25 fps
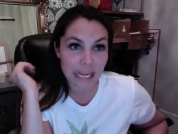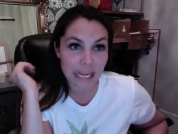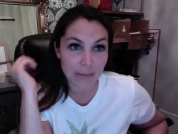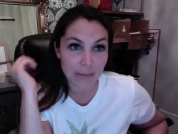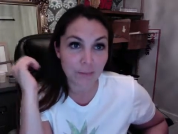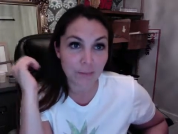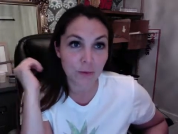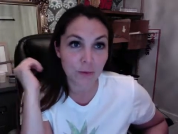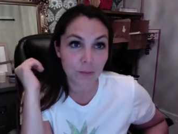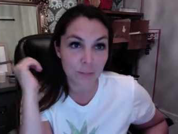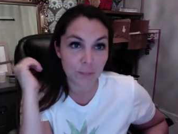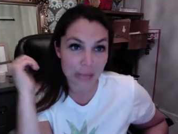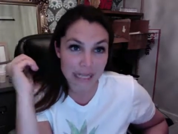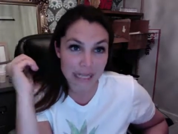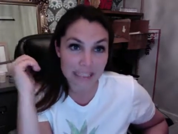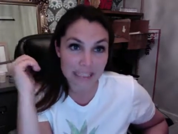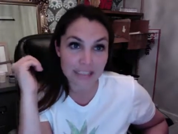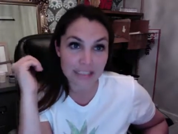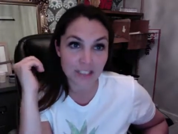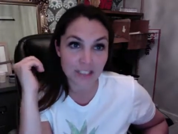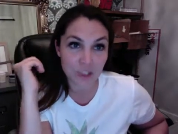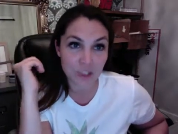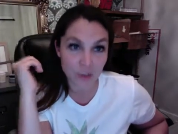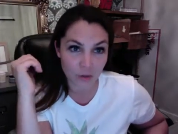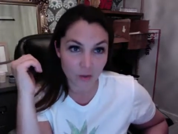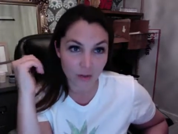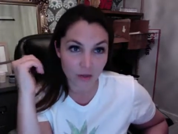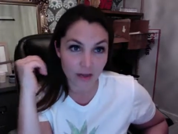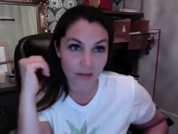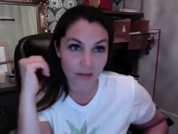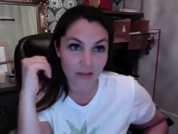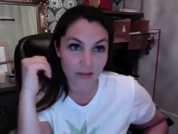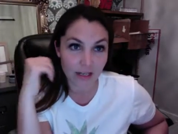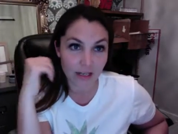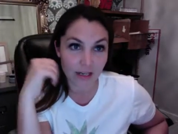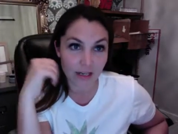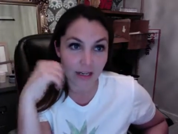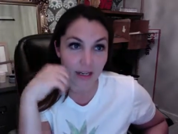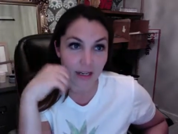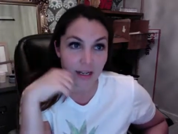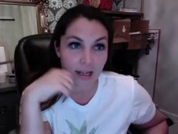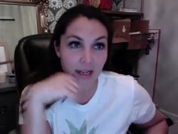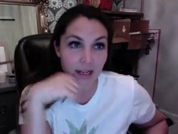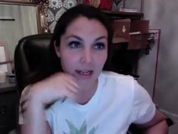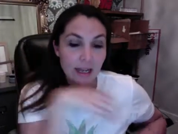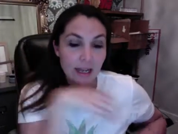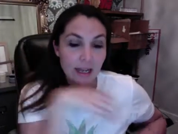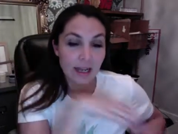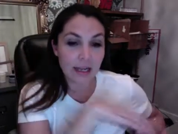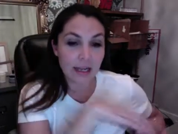Amber makes sure of
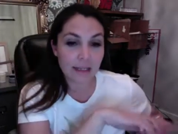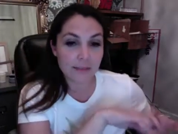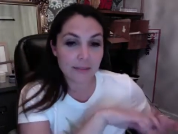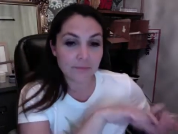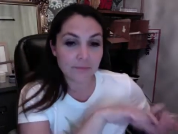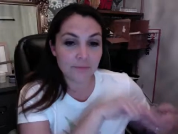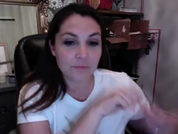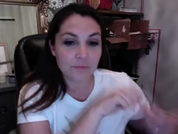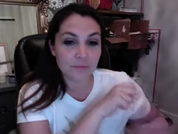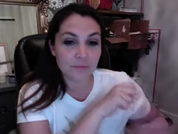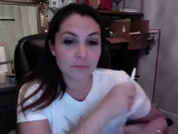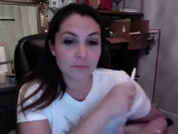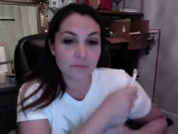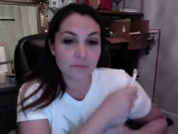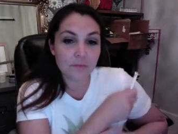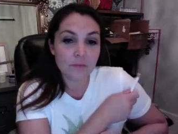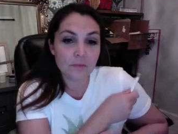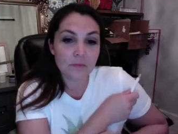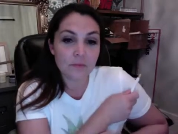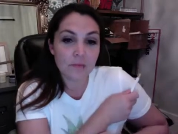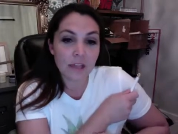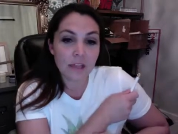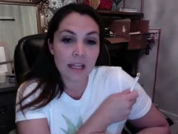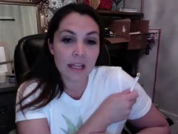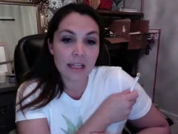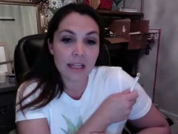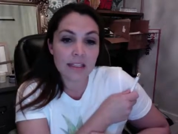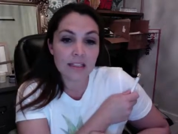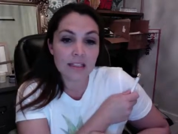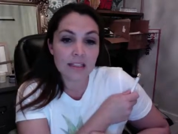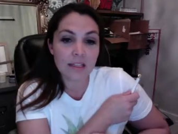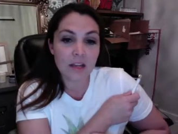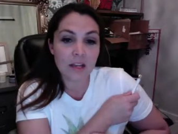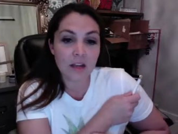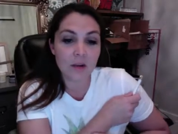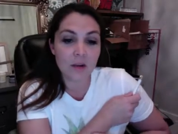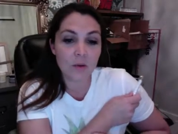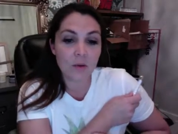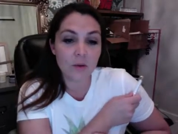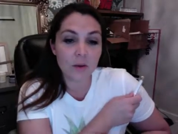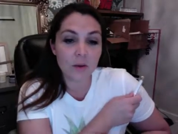it. And so,